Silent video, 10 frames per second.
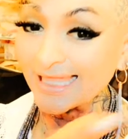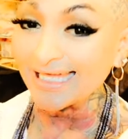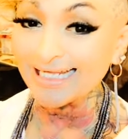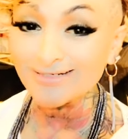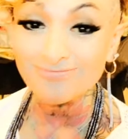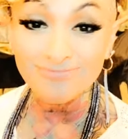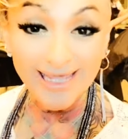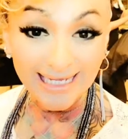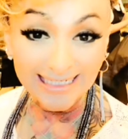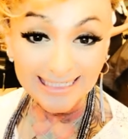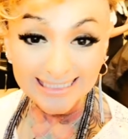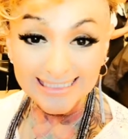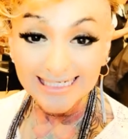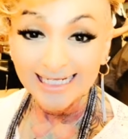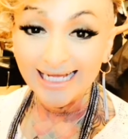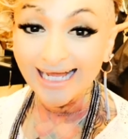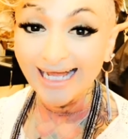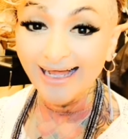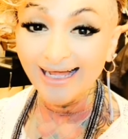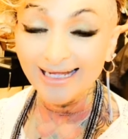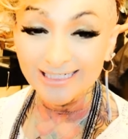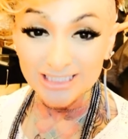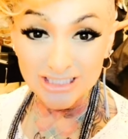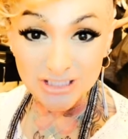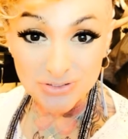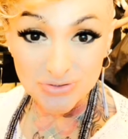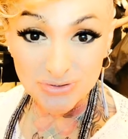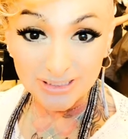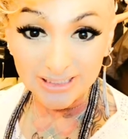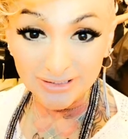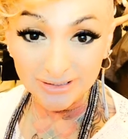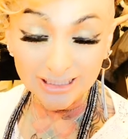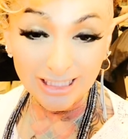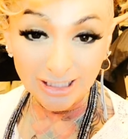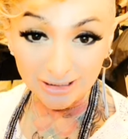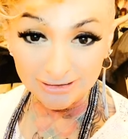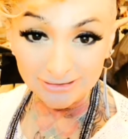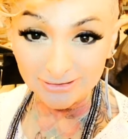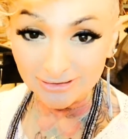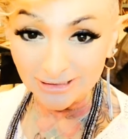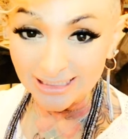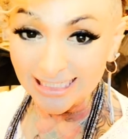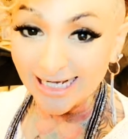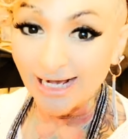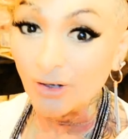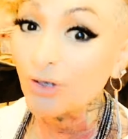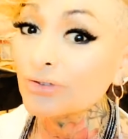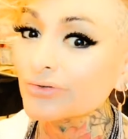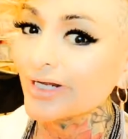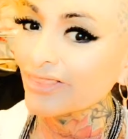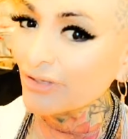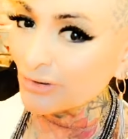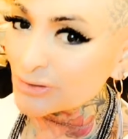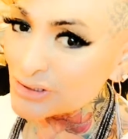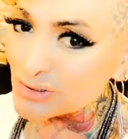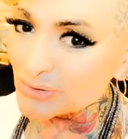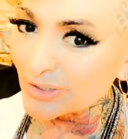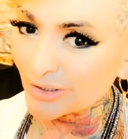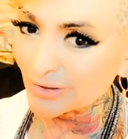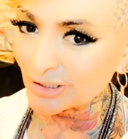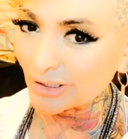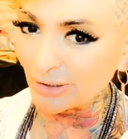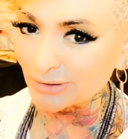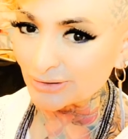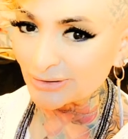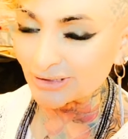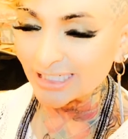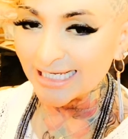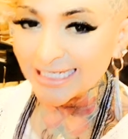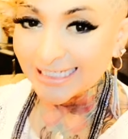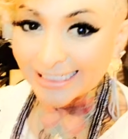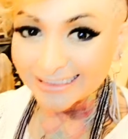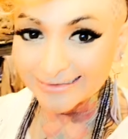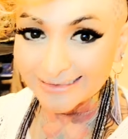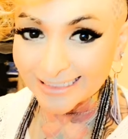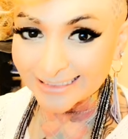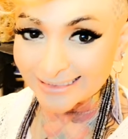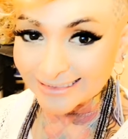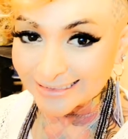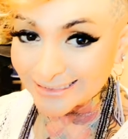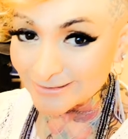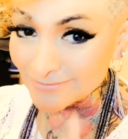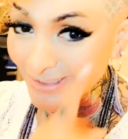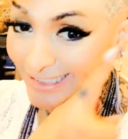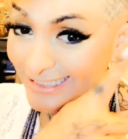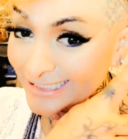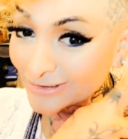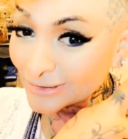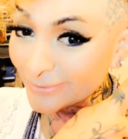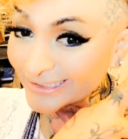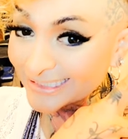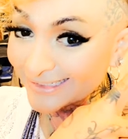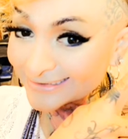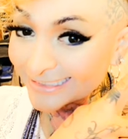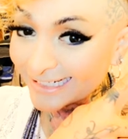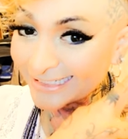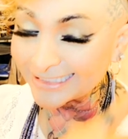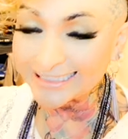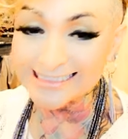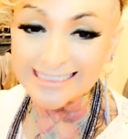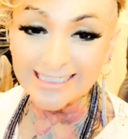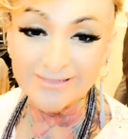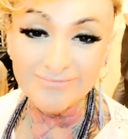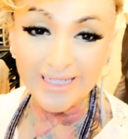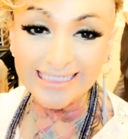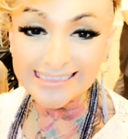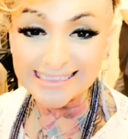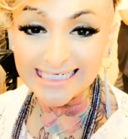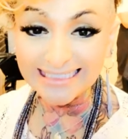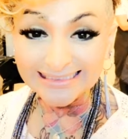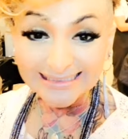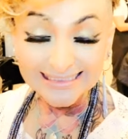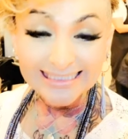can make a new hair color or retouch your hair color. The Maria Golobataya is the amazing